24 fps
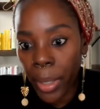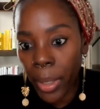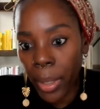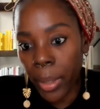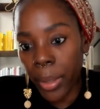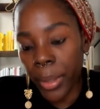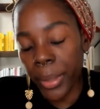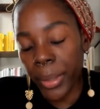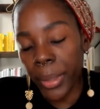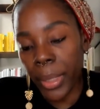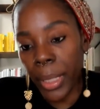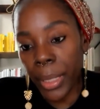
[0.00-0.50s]

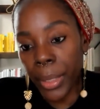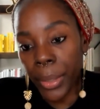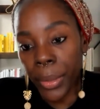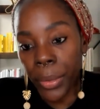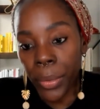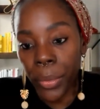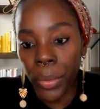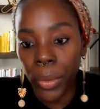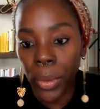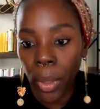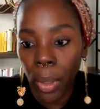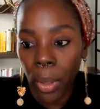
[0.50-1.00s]
because I
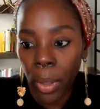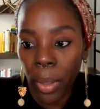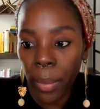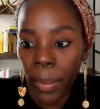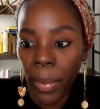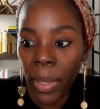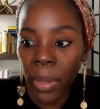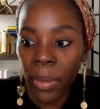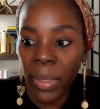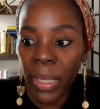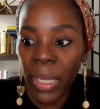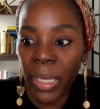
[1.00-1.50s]
do talk
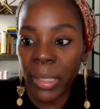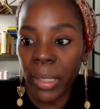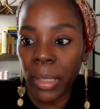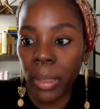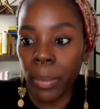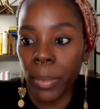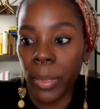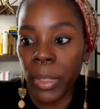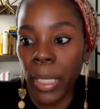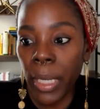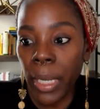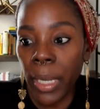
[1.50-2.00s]
about that
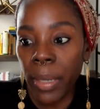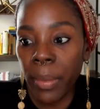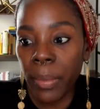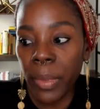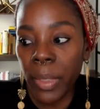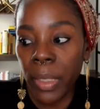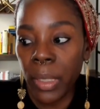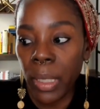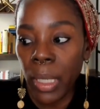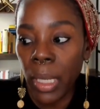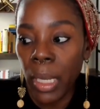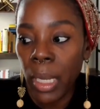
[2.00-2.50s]

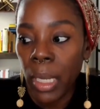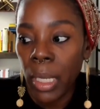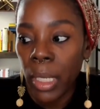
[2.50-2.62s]
sometimes.